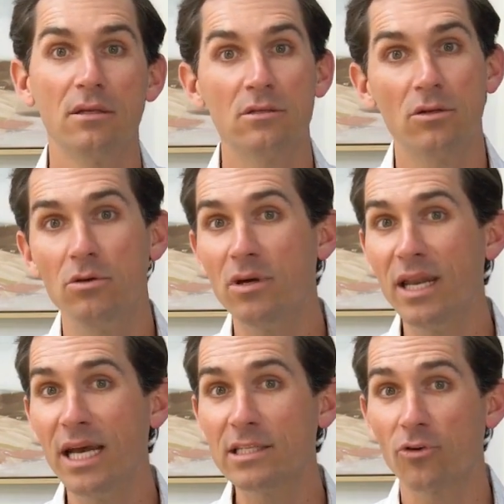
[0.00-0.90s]
So you
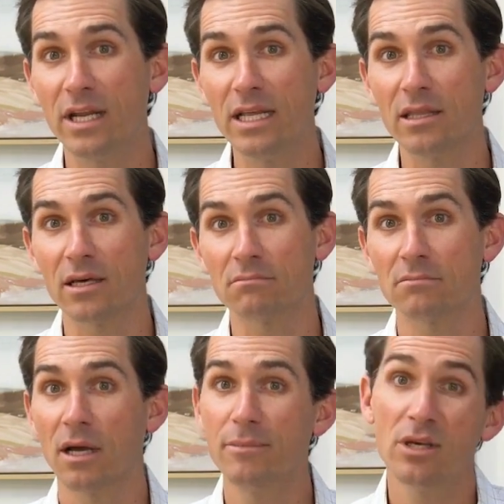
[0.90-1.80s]
can ask for anything.
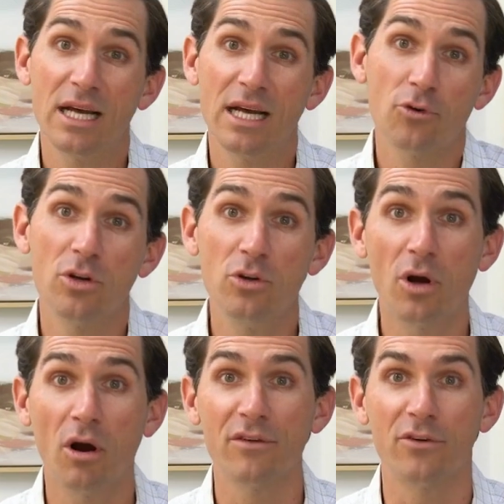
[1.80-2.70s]
I mean, ask for a new
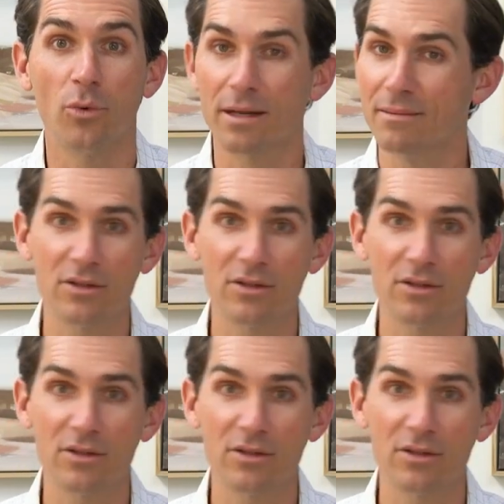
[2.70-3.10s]
car if you wanted.